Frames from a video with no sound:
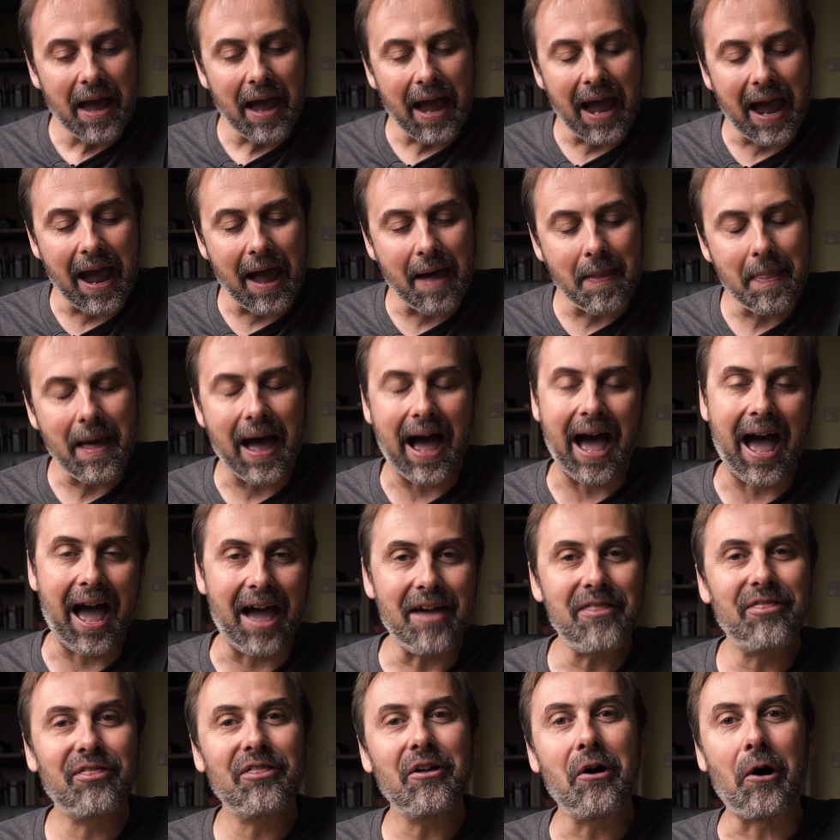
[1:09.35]
And
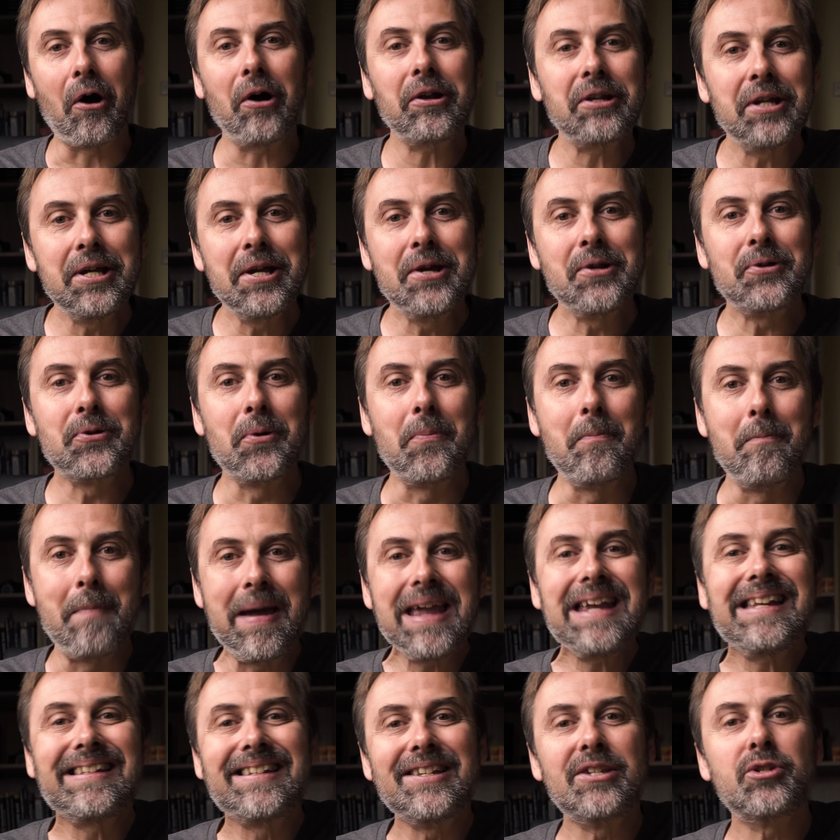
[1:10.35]
I thought to
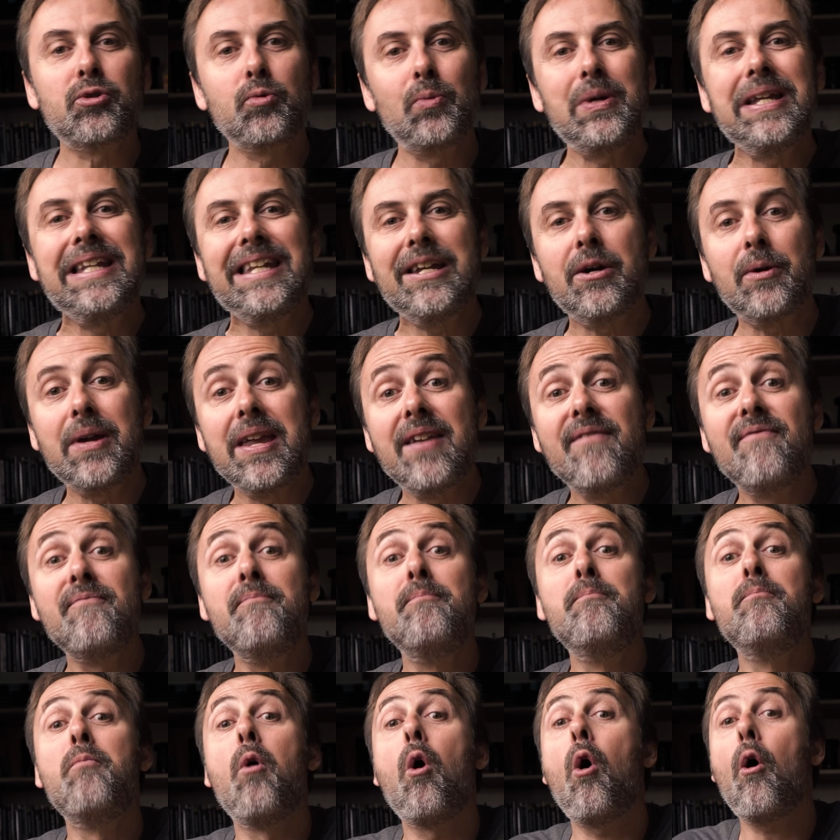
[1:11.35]
make this video
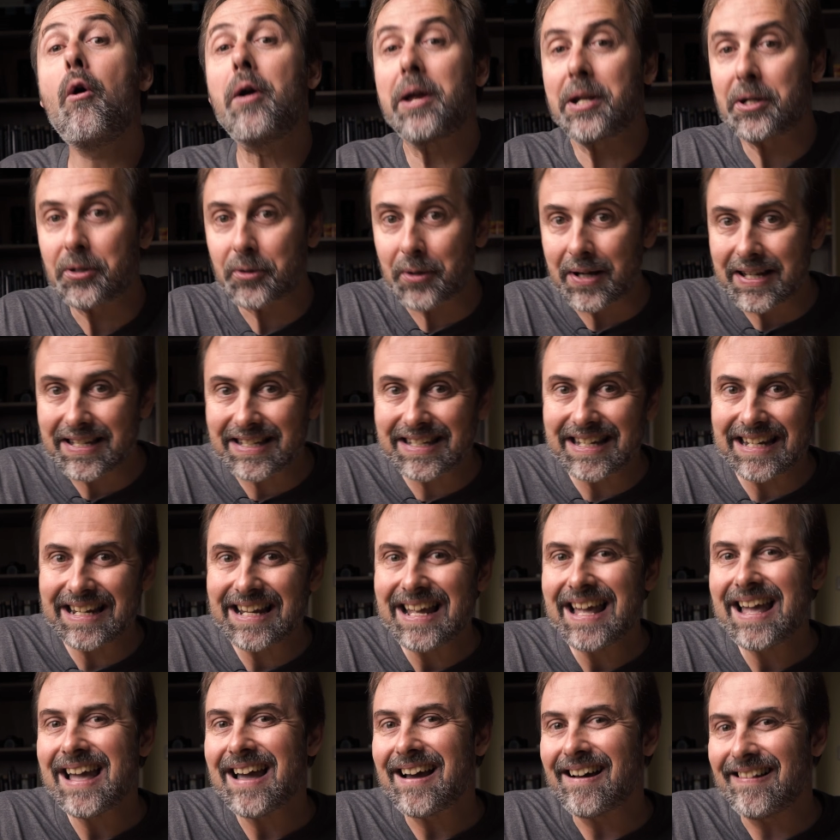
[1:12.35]
even more
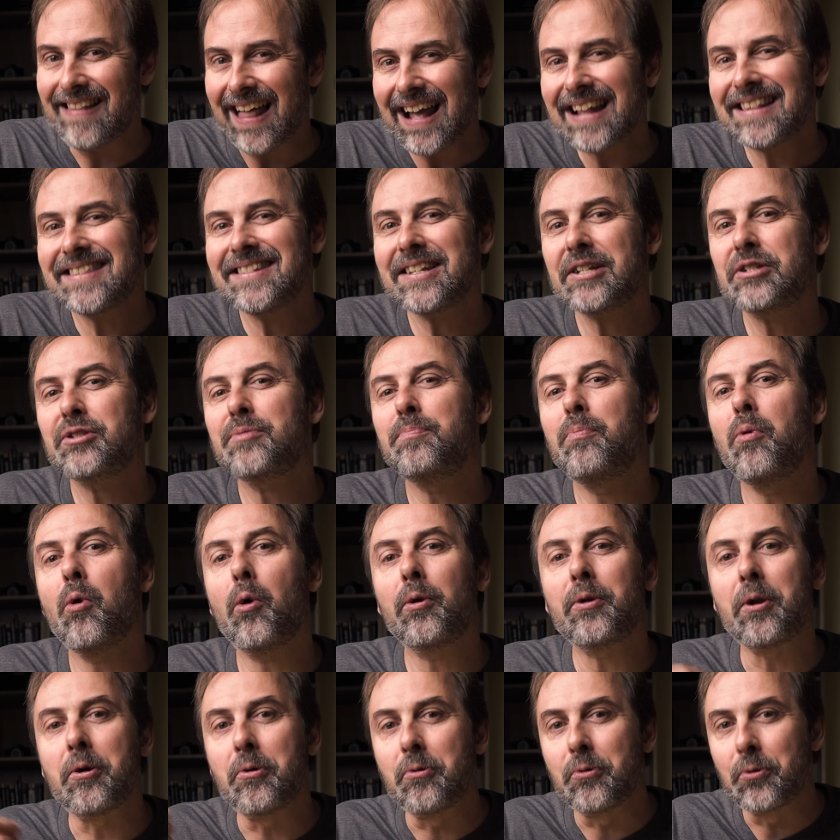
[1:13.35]
interesting, let's
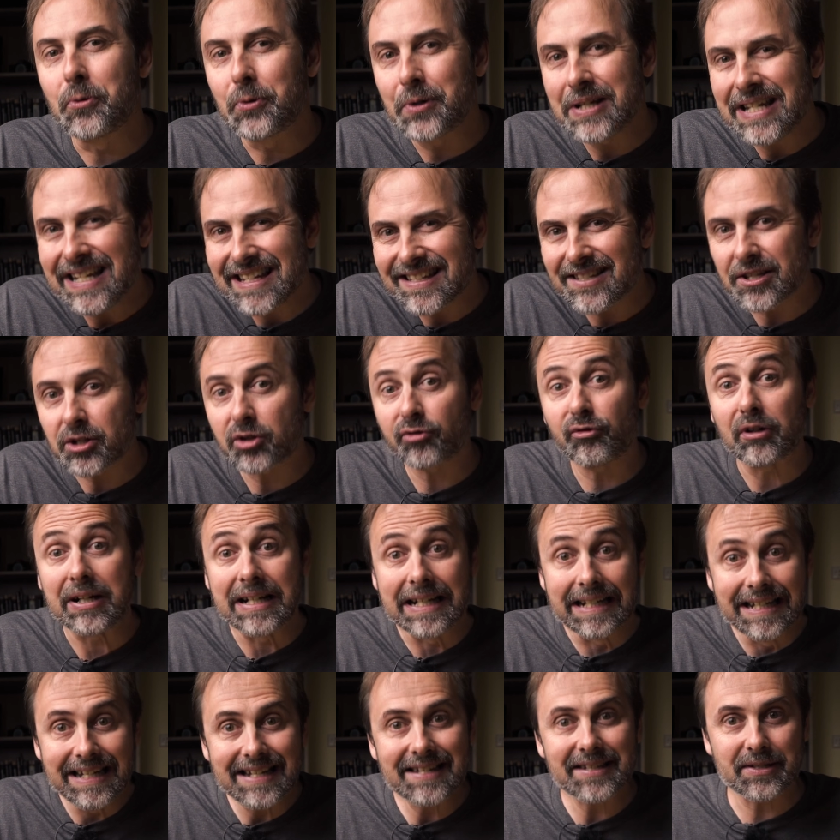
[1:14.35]
explore the reasons for
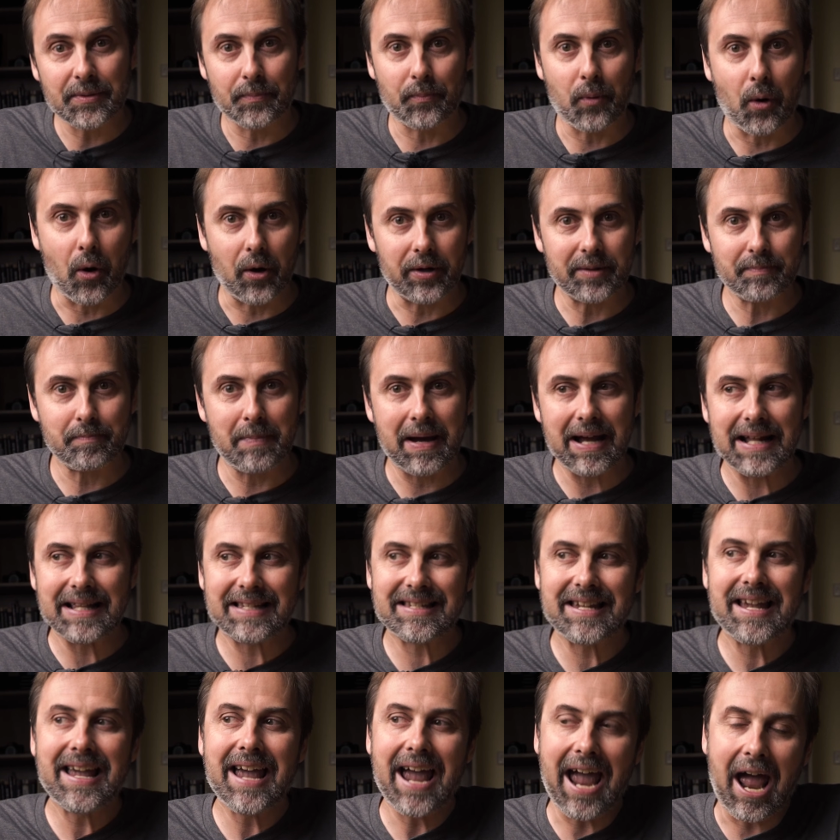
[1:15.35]

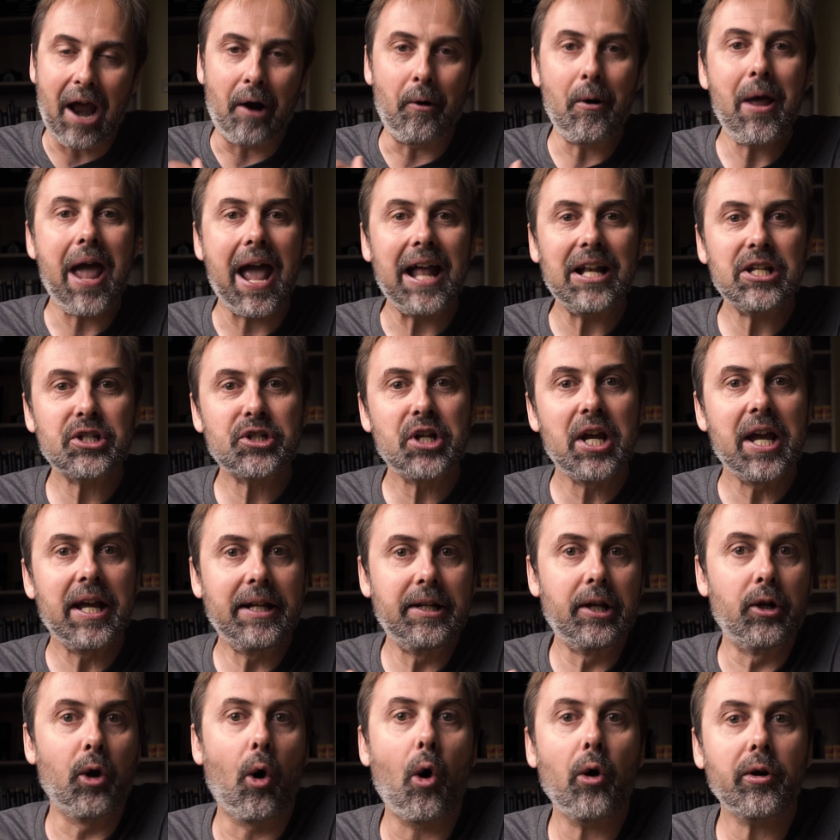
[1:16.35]
disappointments arranged
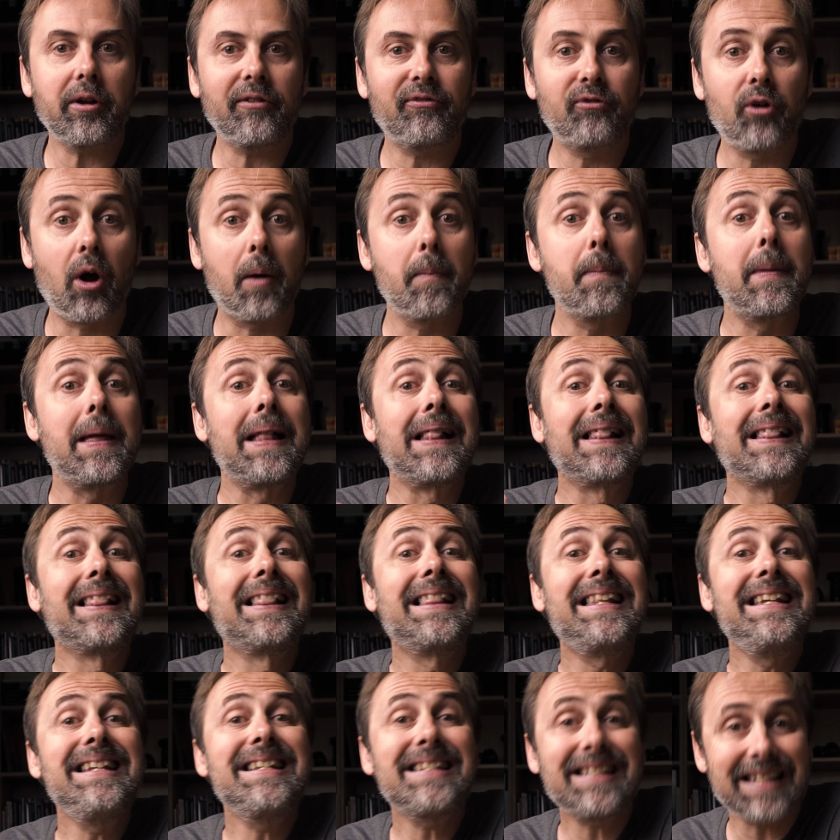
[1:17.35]
in an order from the
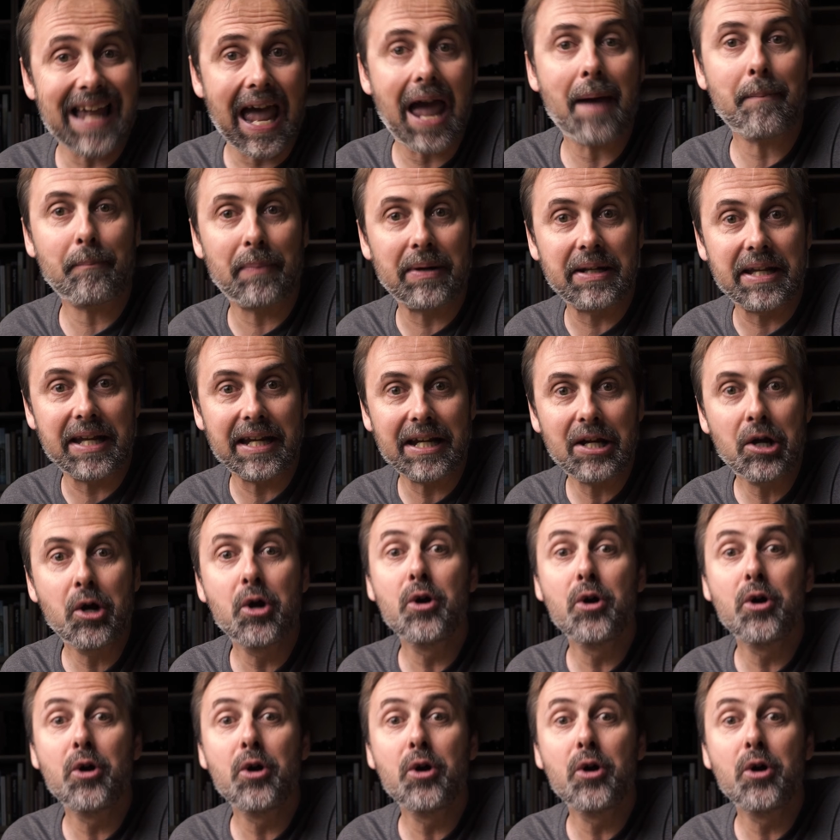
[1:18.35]
least happening